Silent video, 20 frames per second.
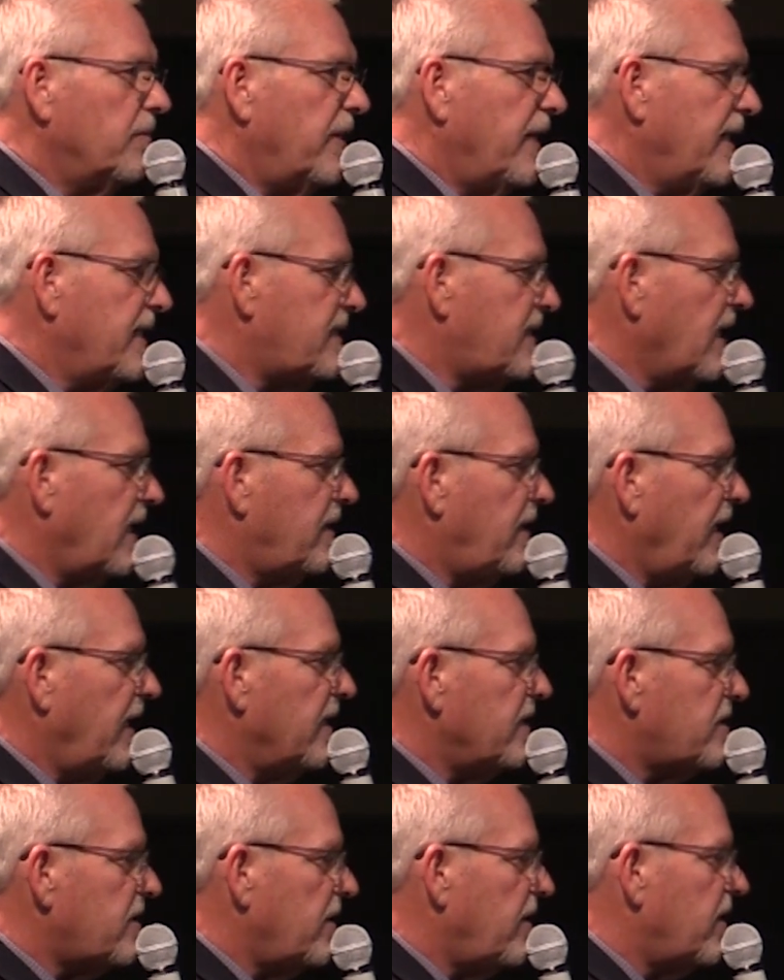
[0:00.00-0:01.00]
But he said
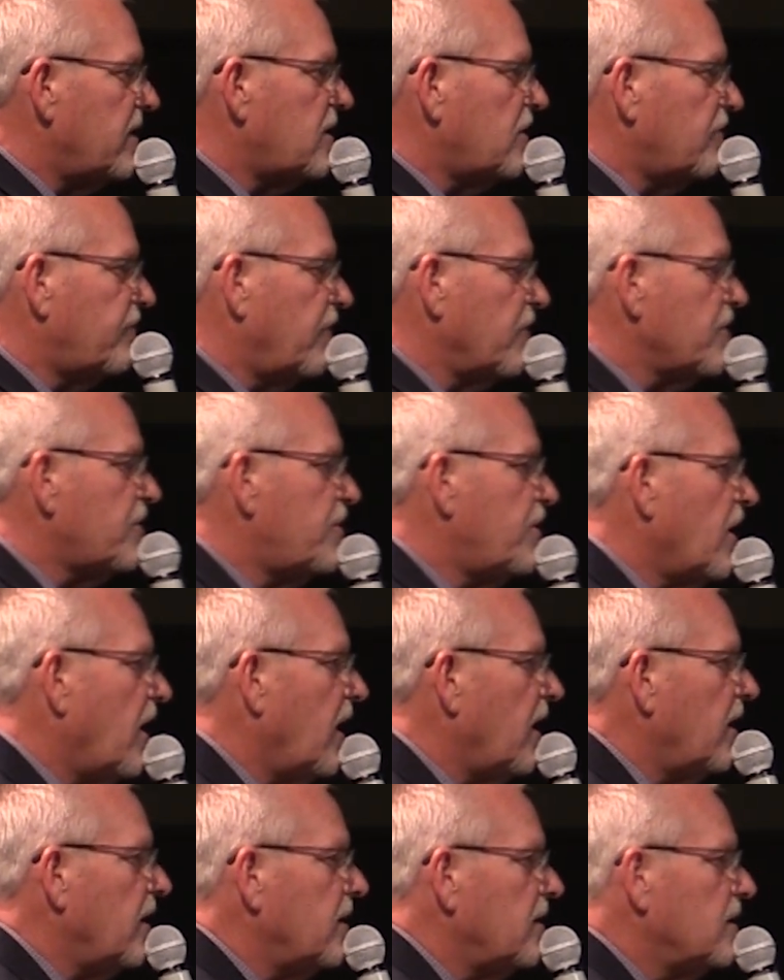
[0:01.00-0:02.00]
this, and this is 1
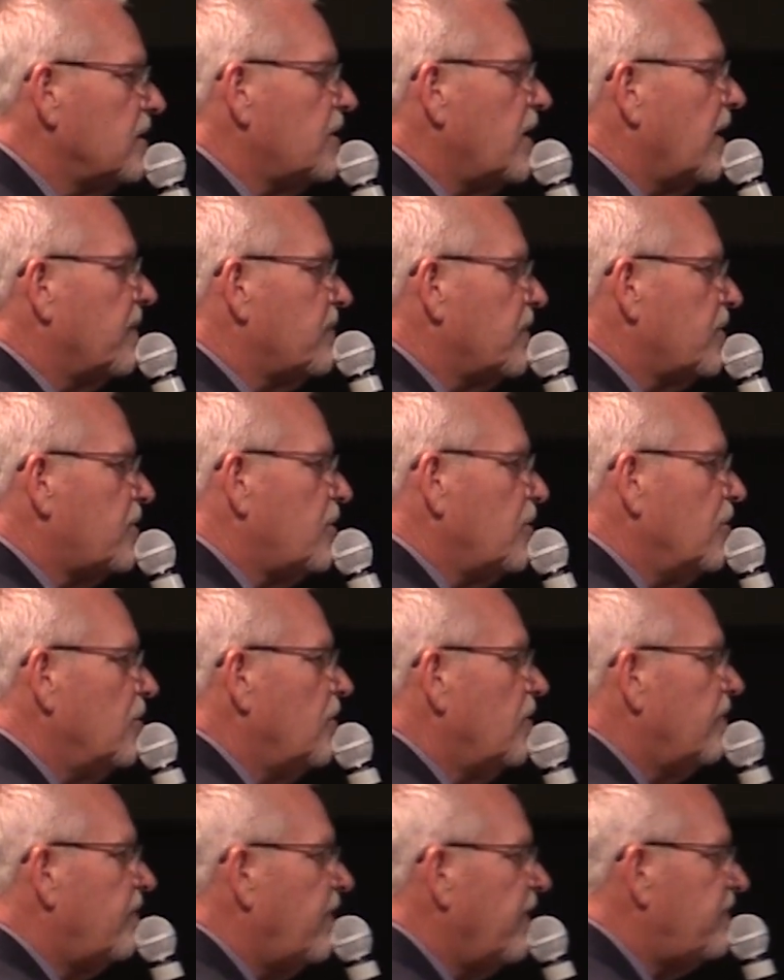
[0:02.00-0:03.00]
John chapter
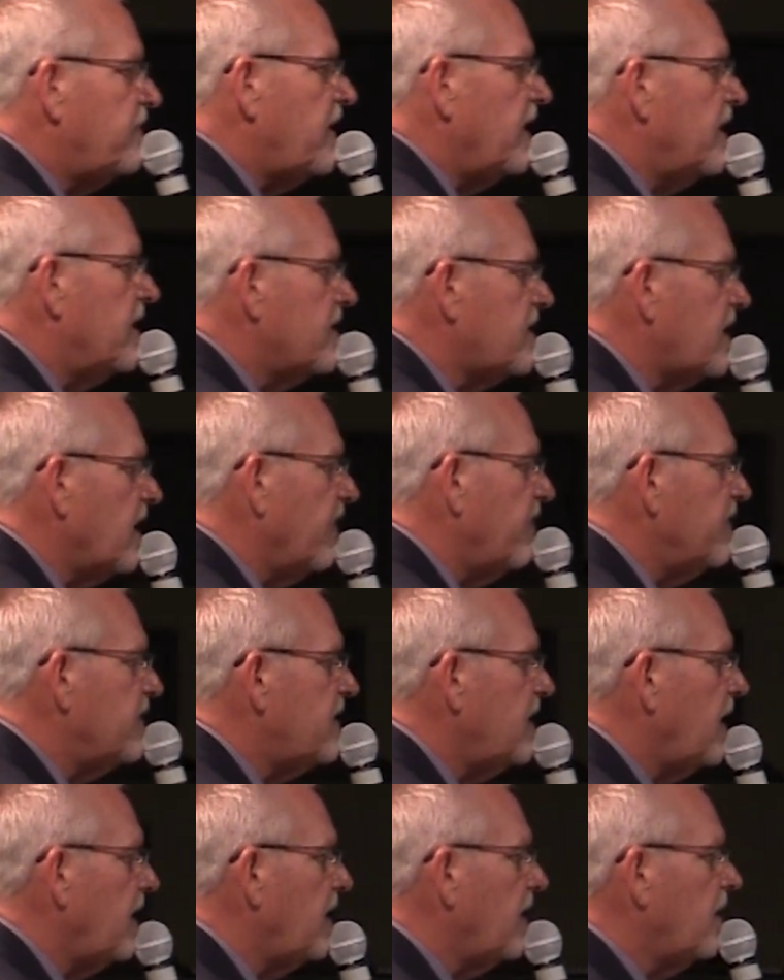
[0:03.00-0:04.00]
2, 15 to
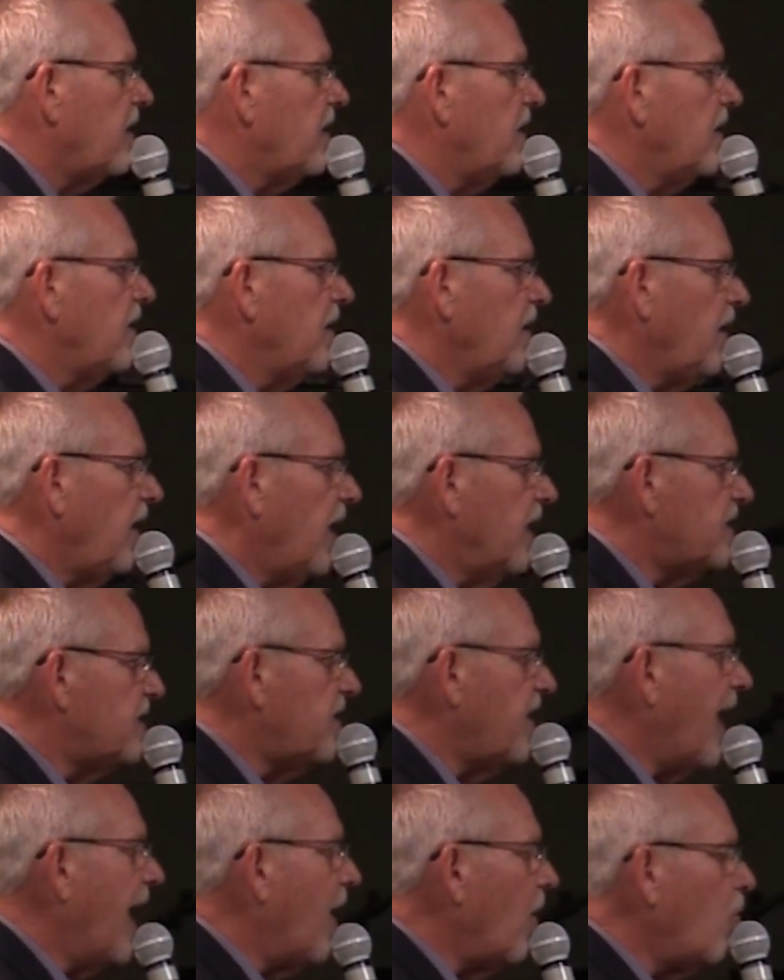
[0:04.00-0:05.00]
17.
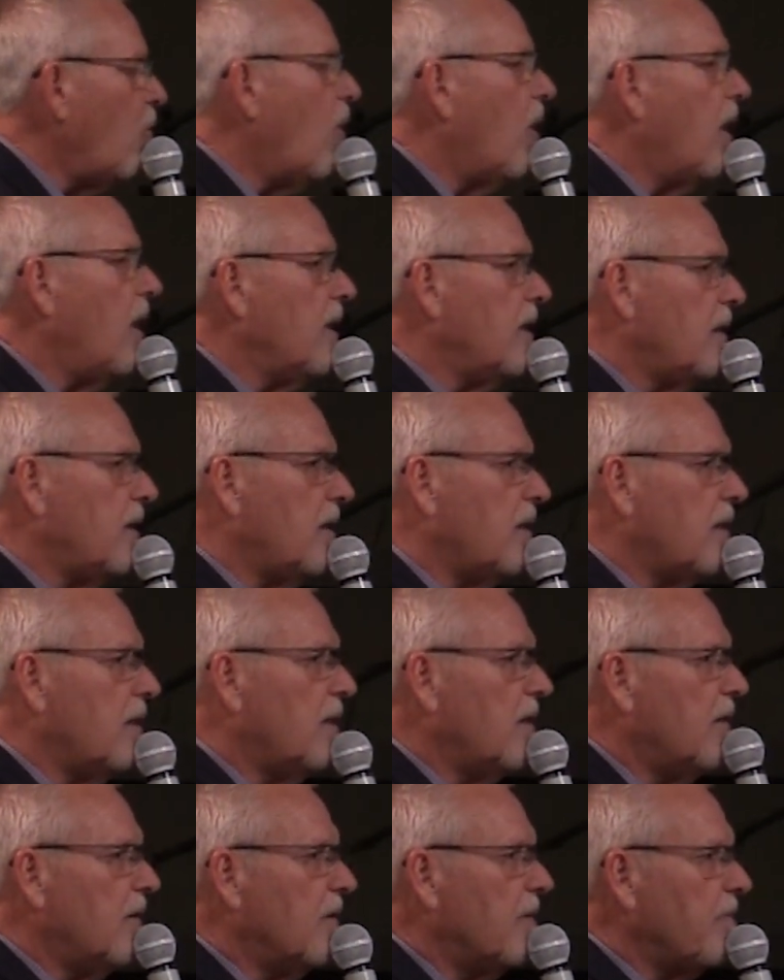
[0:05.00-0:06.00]
It's that one
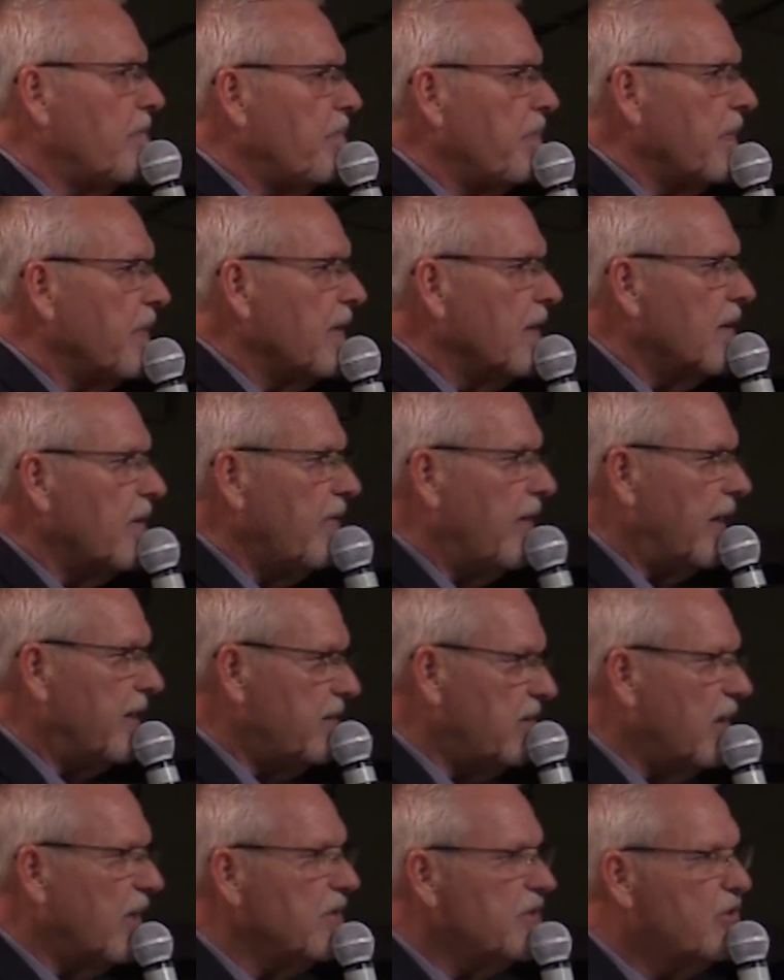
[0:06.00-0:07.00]

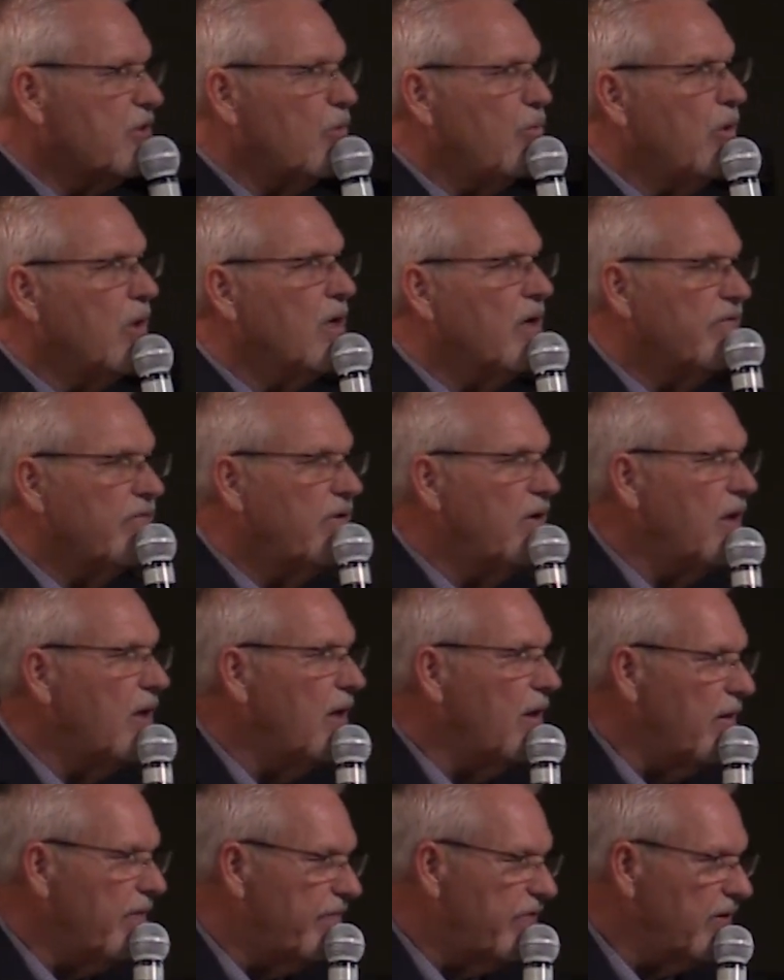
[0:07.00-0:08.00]
that does the will
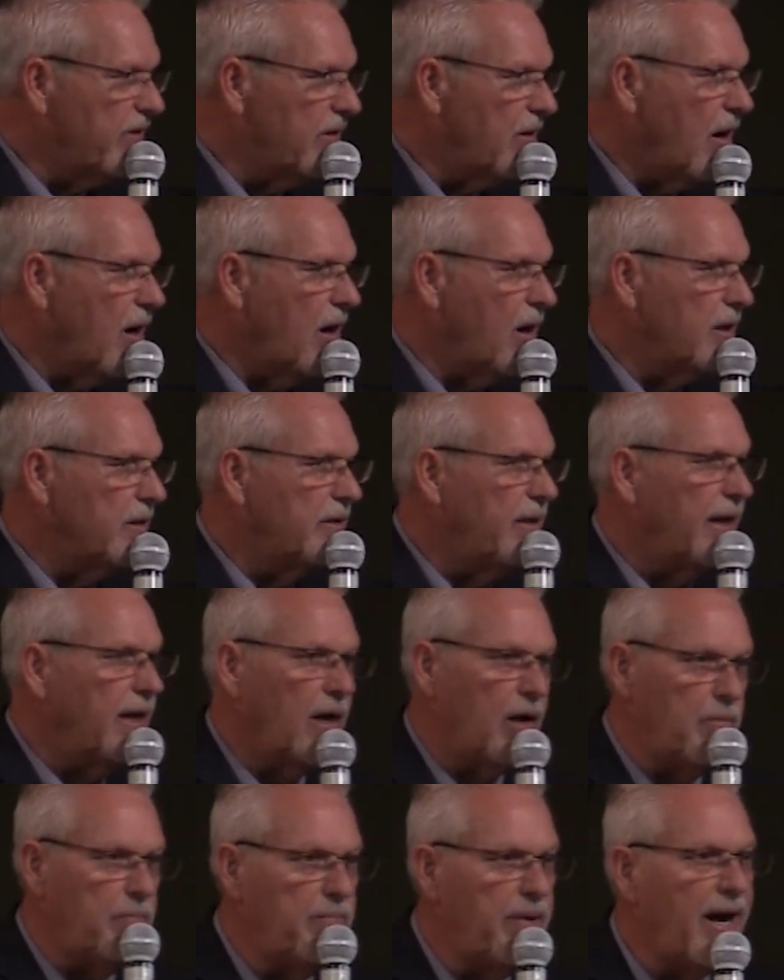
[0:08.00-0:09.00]
of the God that
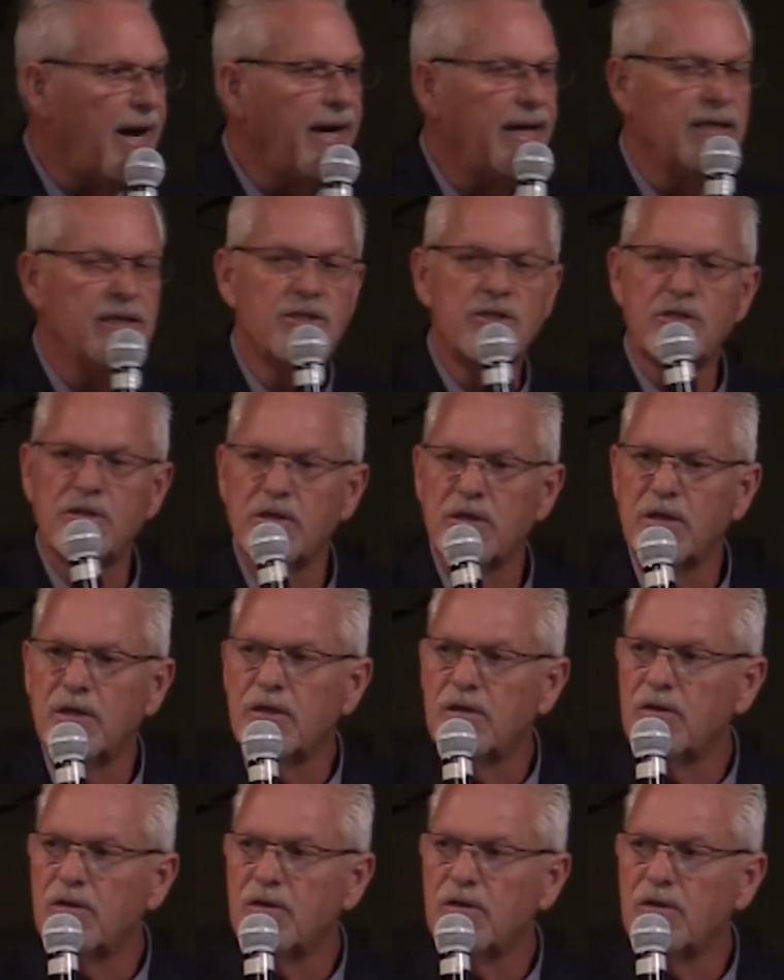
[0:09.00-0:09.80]
abides